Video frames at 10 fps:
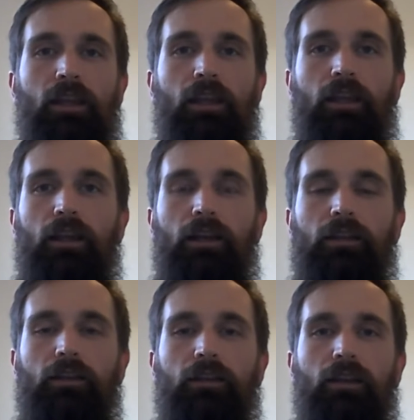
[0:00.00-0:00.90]

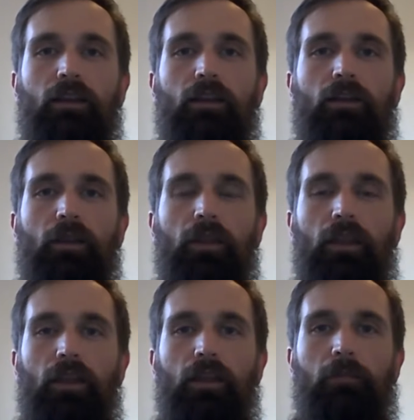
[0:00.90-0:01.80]
And
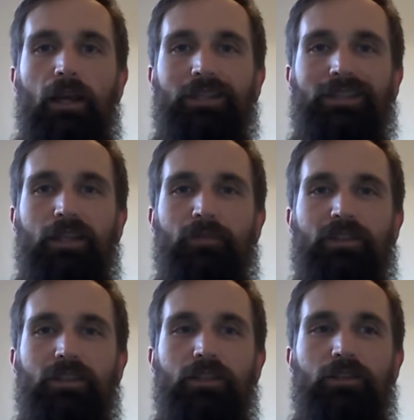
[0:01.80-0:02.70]
in my
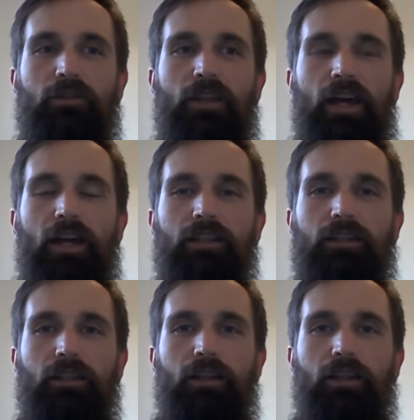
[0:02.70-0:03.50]
attempts to do that,